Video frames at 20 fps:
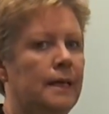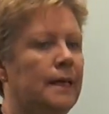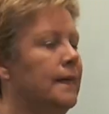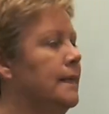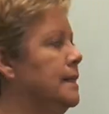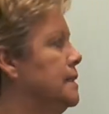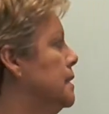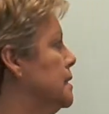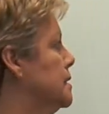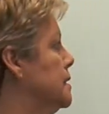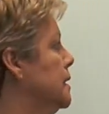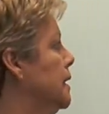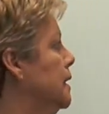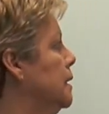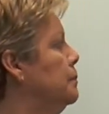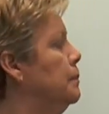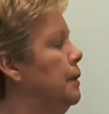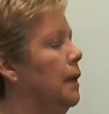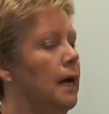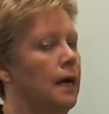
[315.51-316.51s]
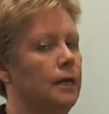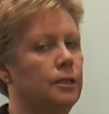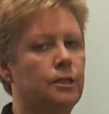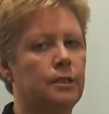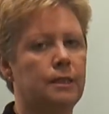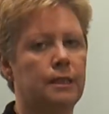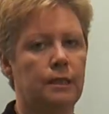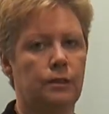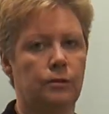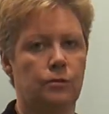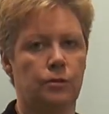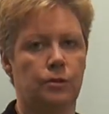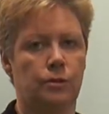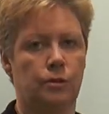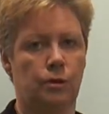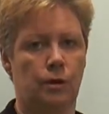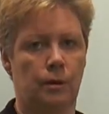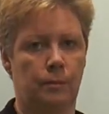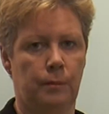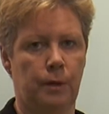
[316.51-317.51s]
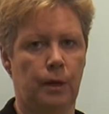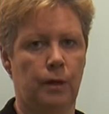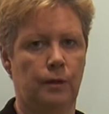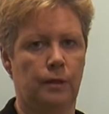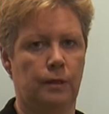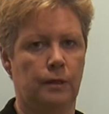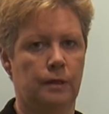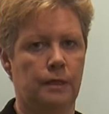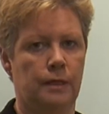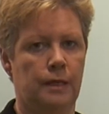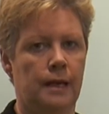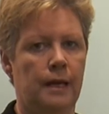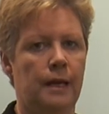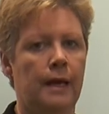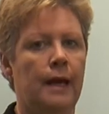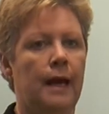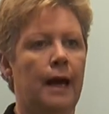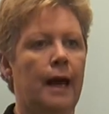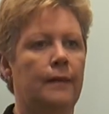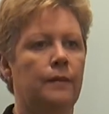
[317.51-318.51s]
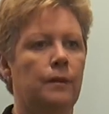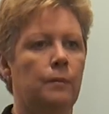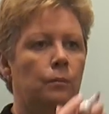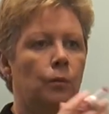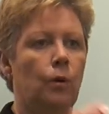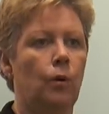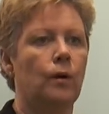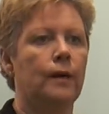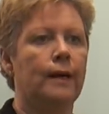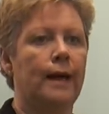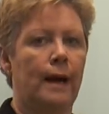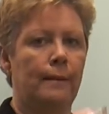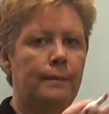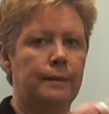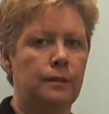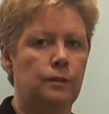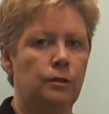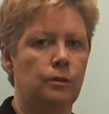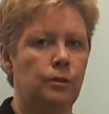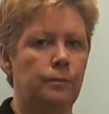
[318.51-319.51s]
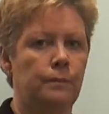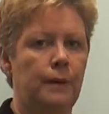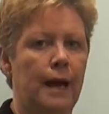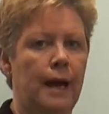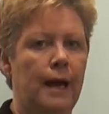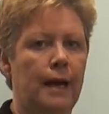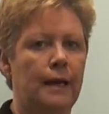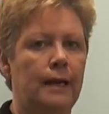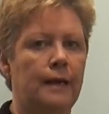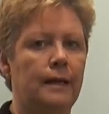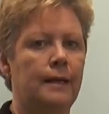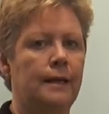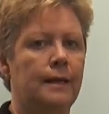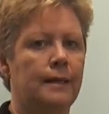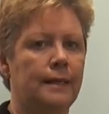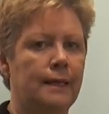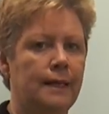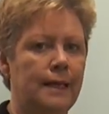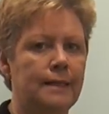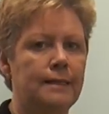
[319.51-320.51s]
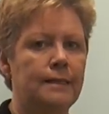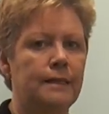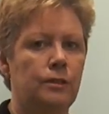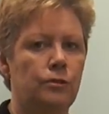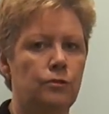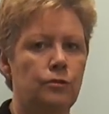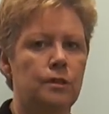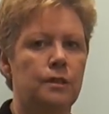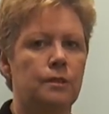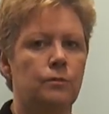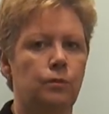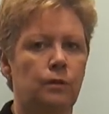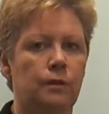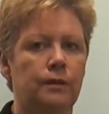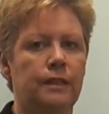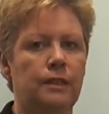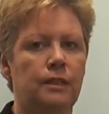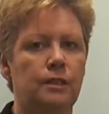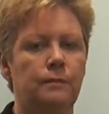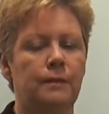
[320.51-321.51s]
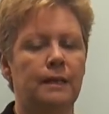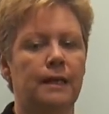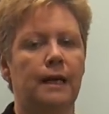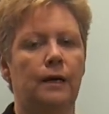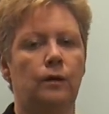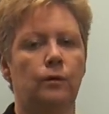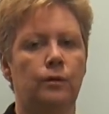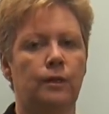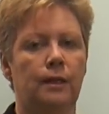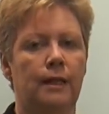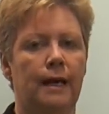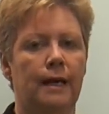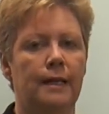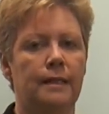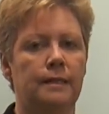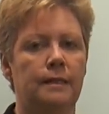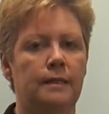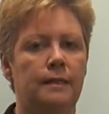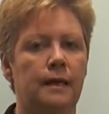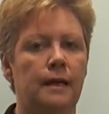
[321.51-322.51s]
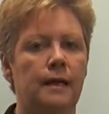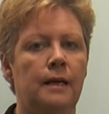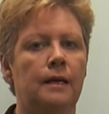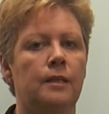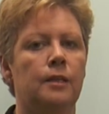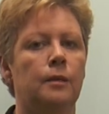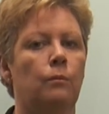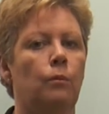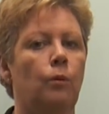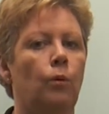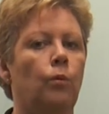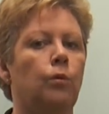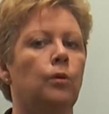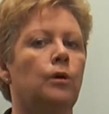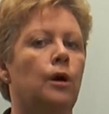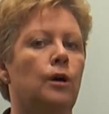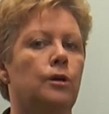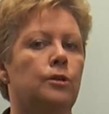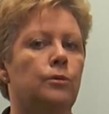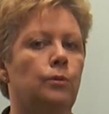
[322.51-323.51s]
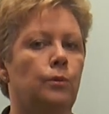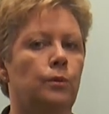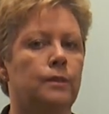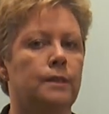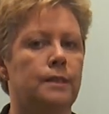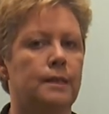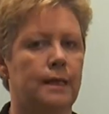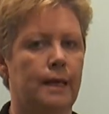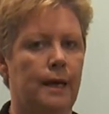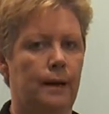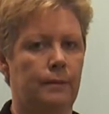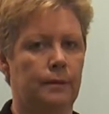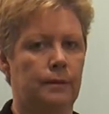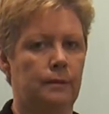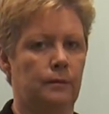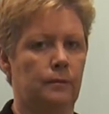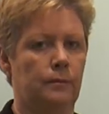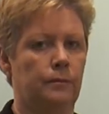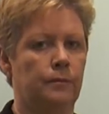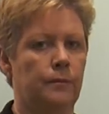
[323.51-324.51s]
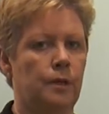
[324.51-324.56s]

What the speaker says: it doesn't get applied to the interest component. And the more capital you pay, the less interest will need to be calculated, the more will go towards the capital.